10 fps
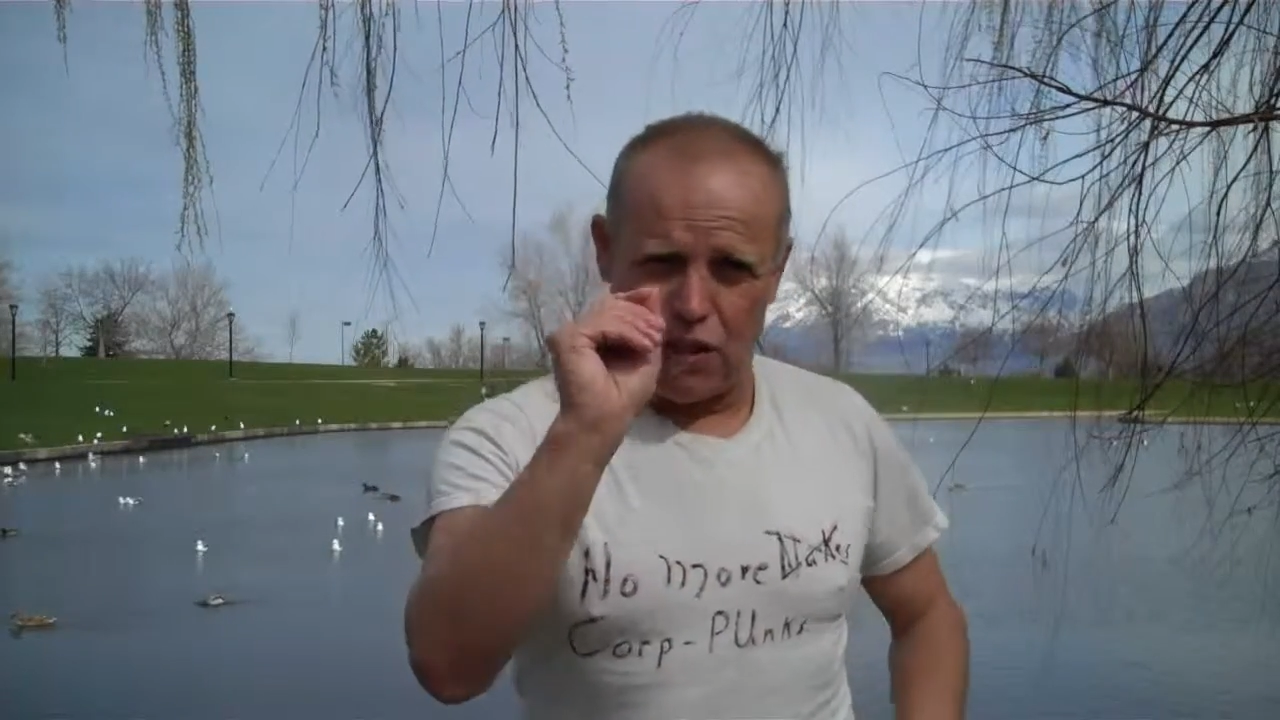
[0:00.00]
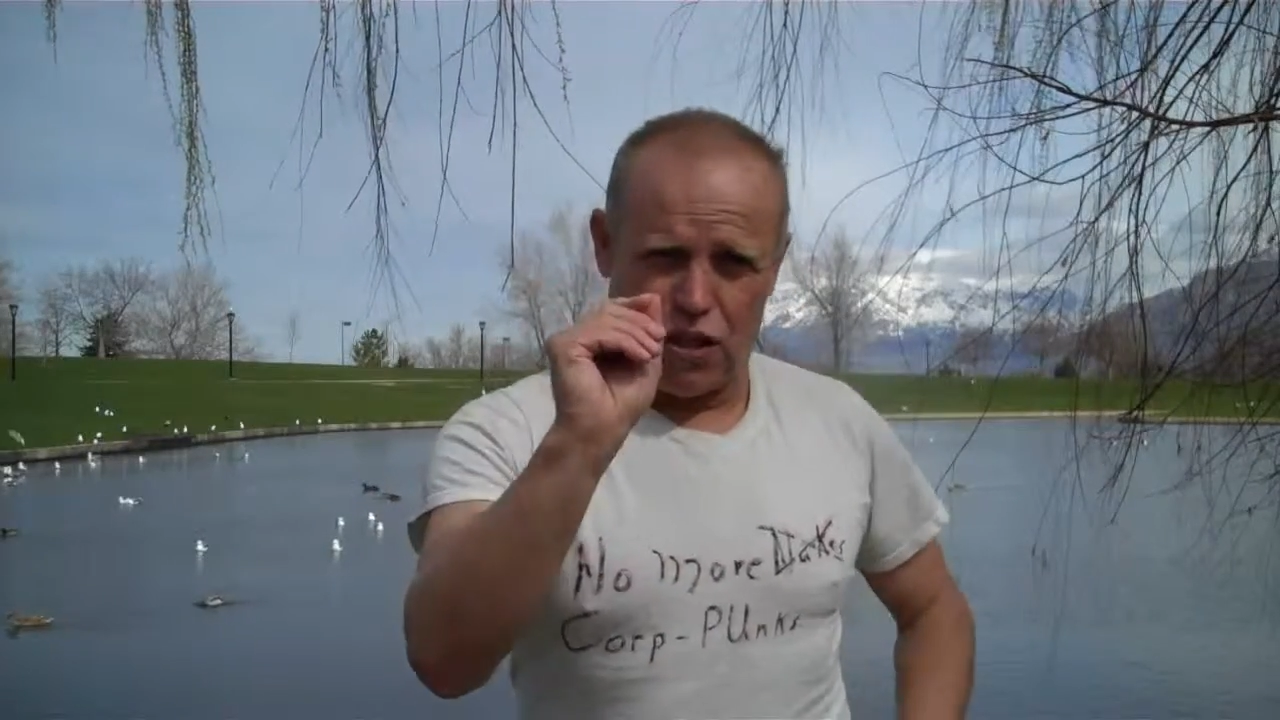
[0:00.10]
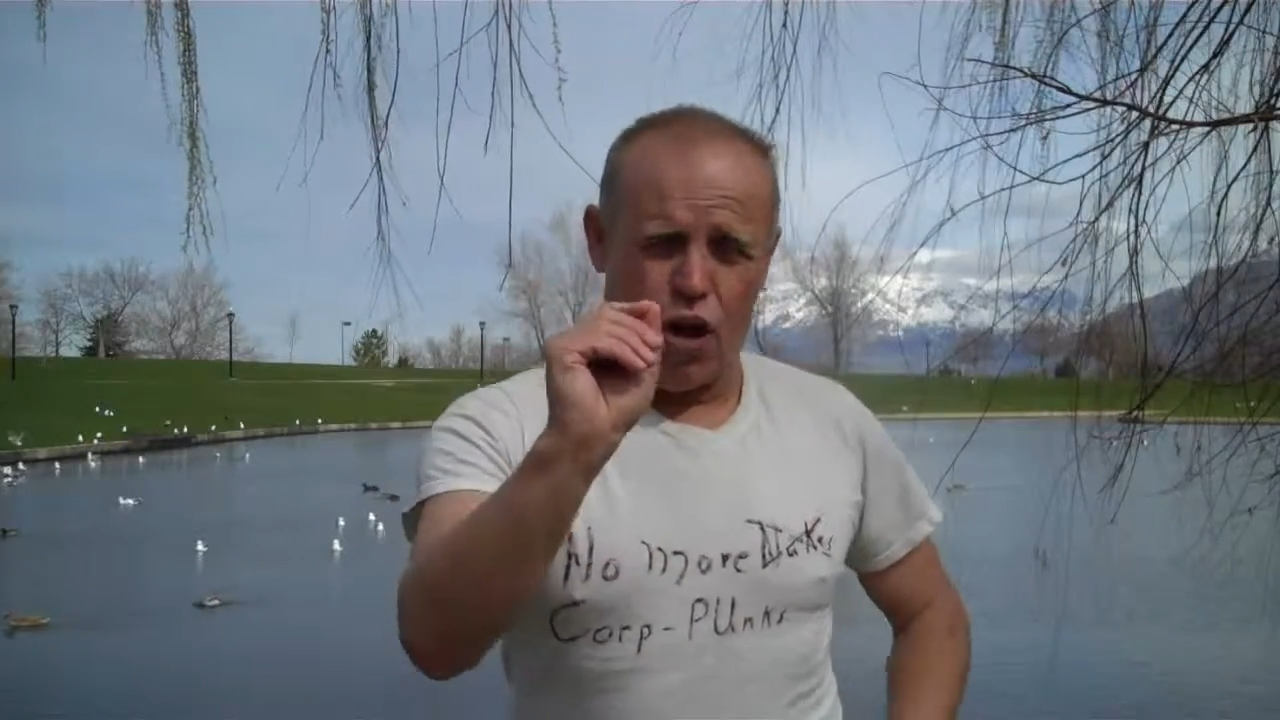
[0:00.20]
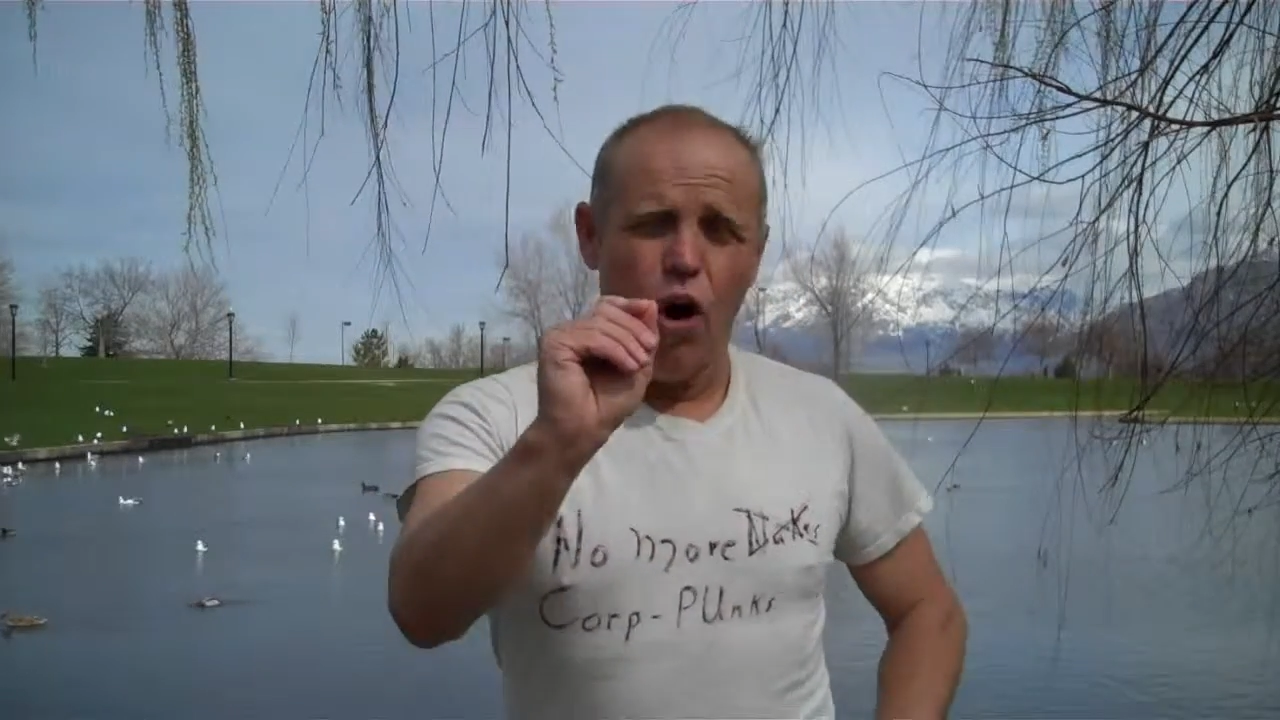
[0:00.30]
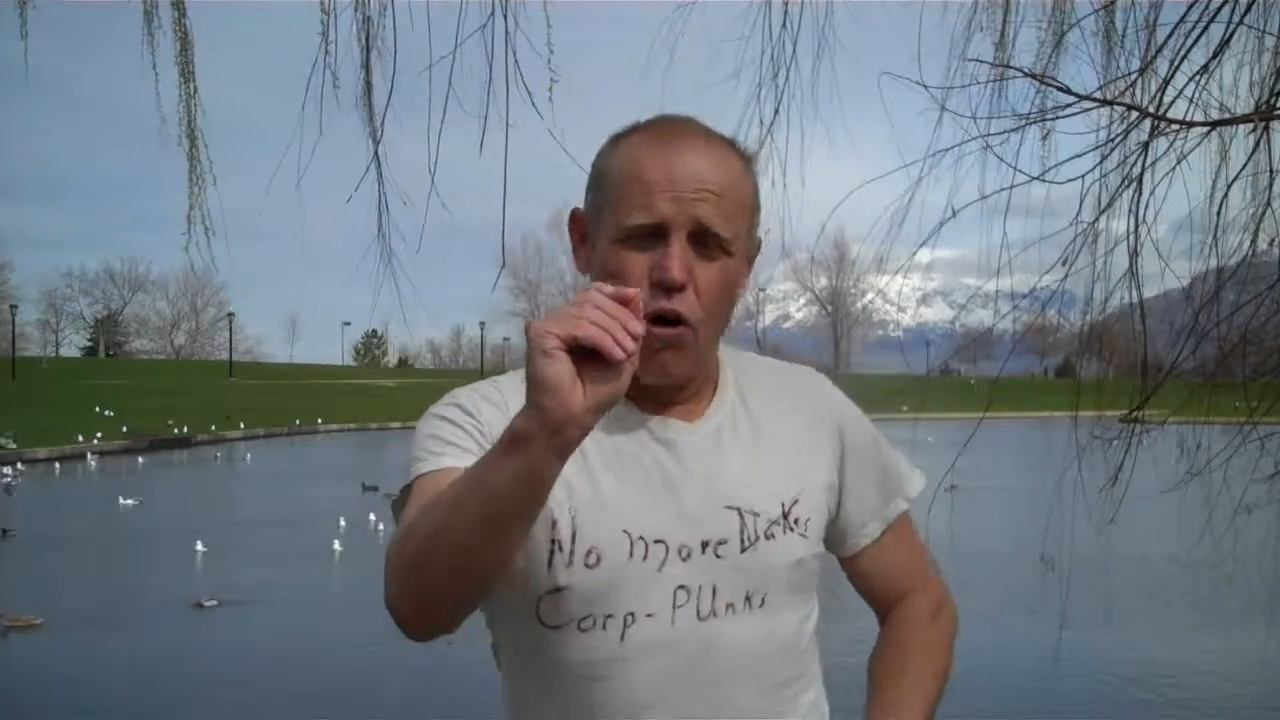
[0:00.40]

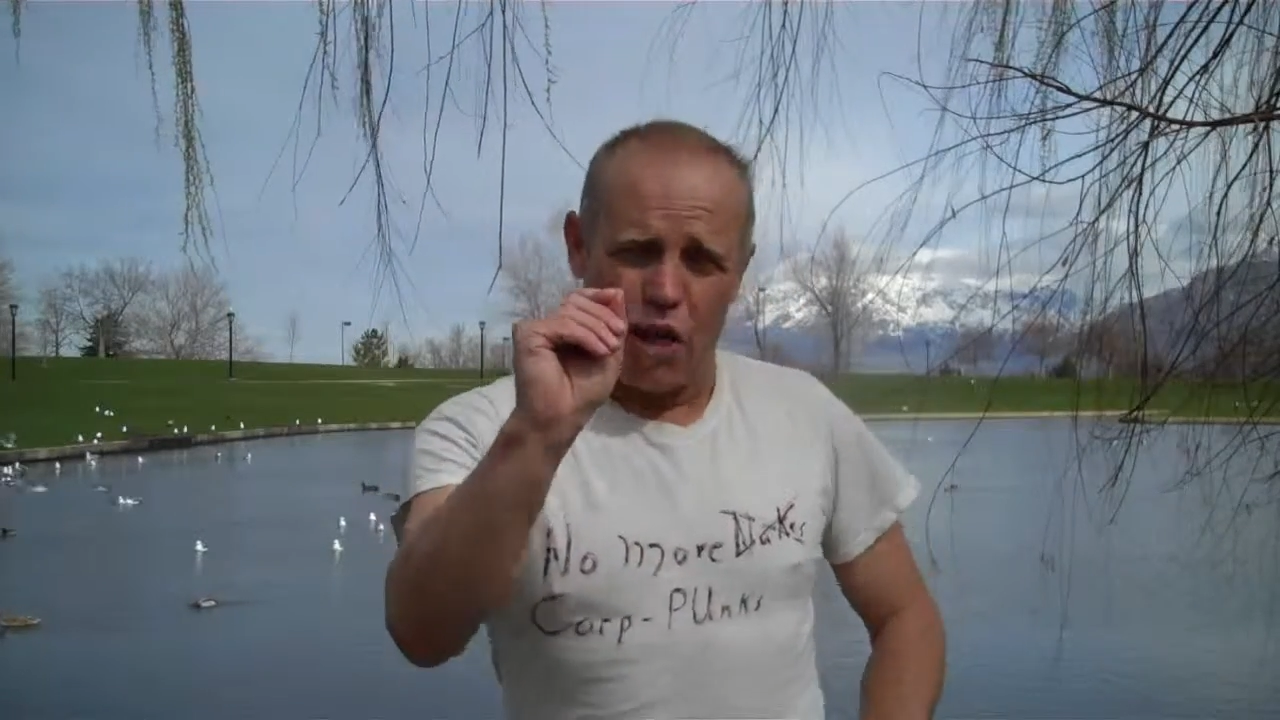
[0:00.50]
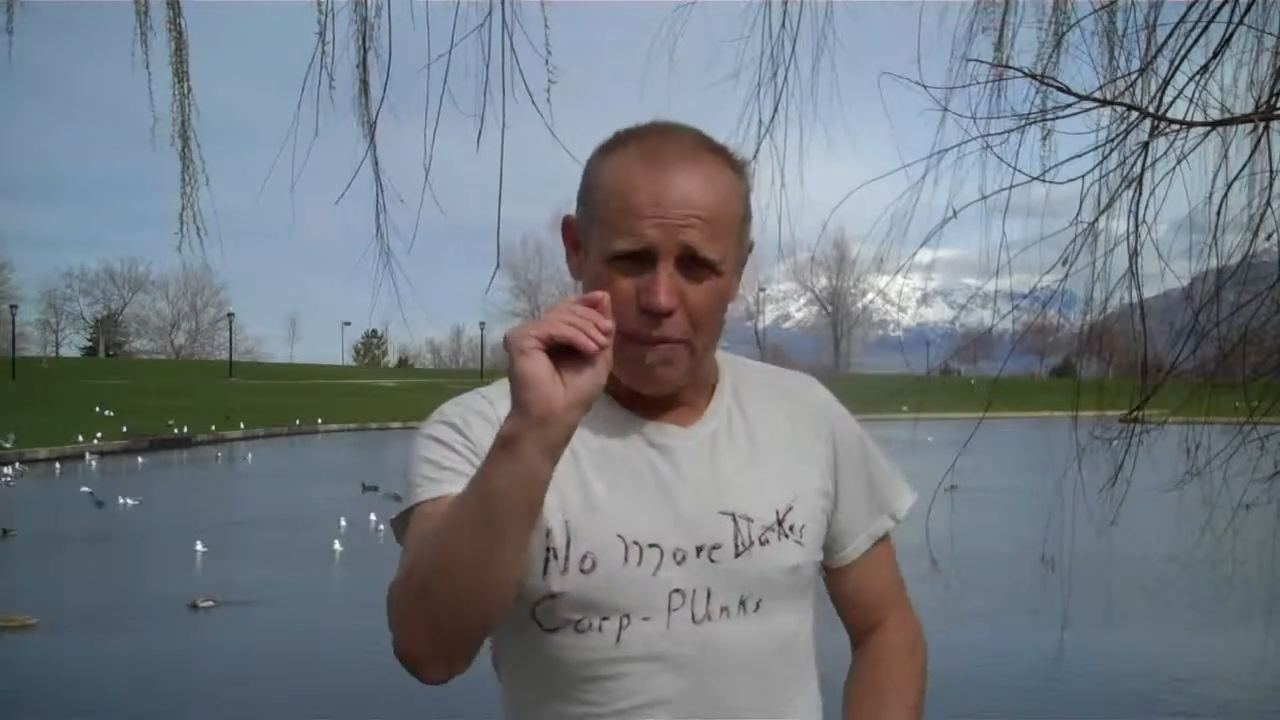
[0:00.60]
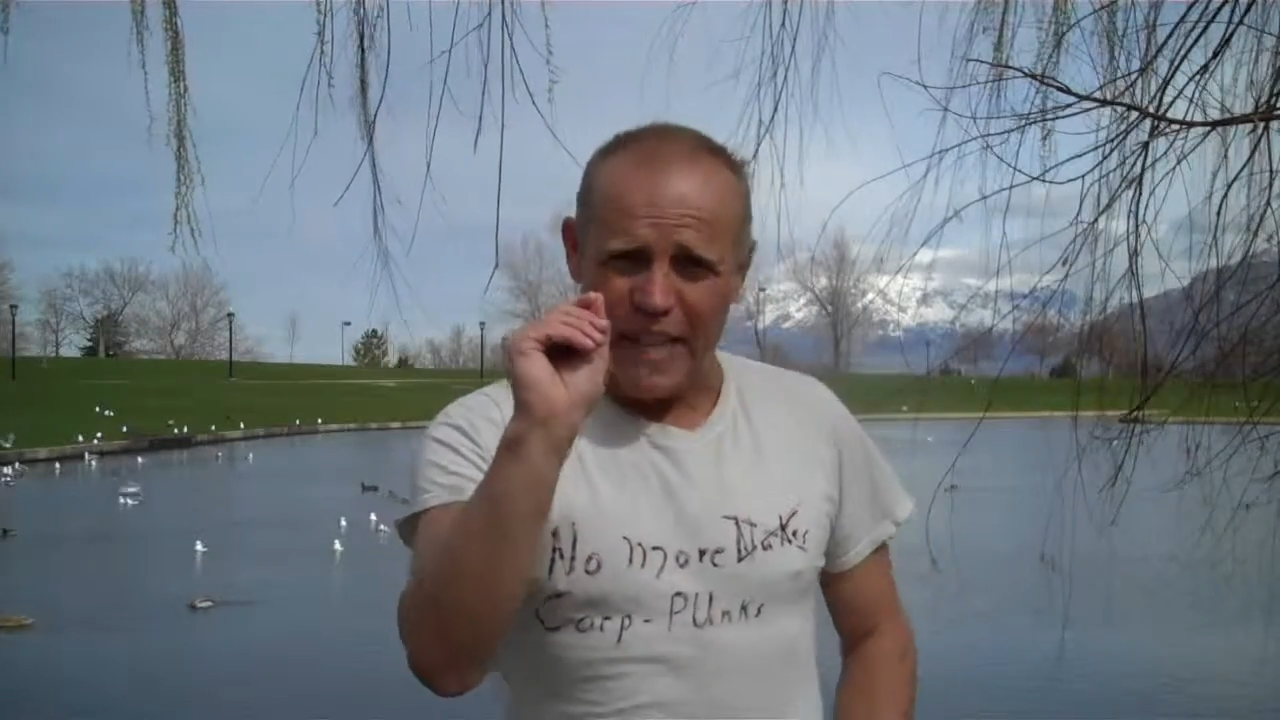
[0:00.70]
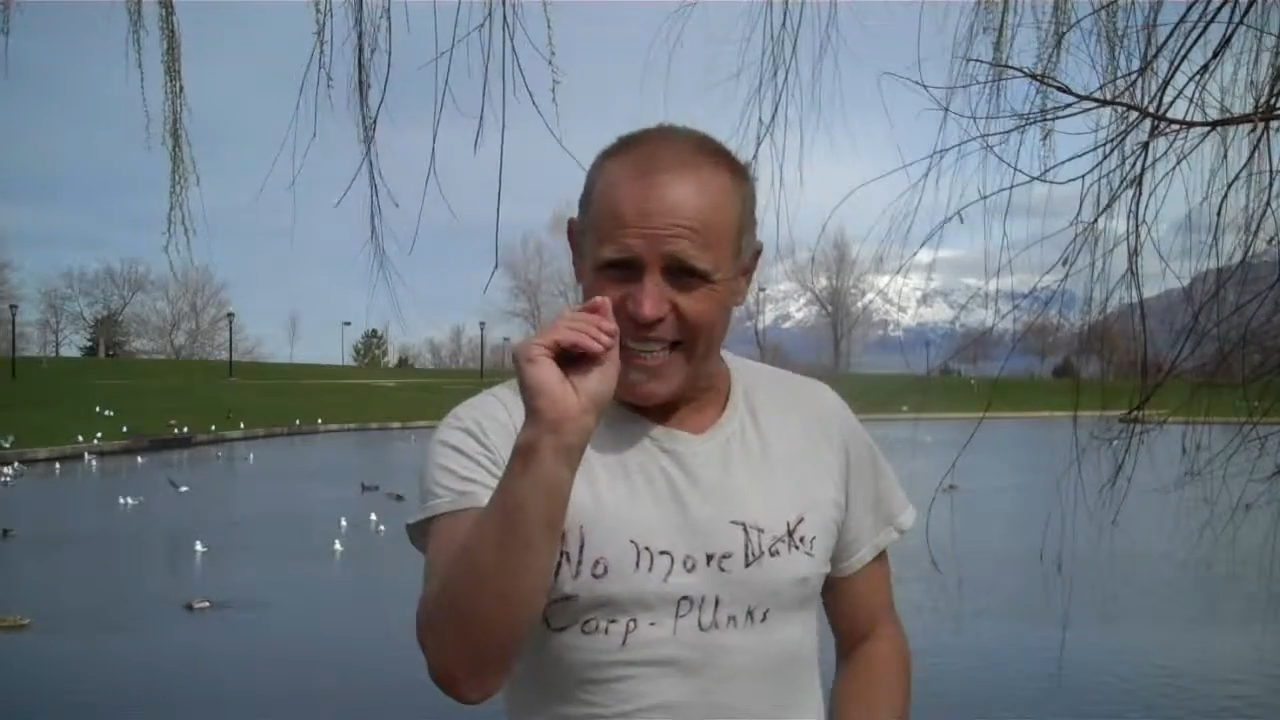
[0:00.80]
plutonium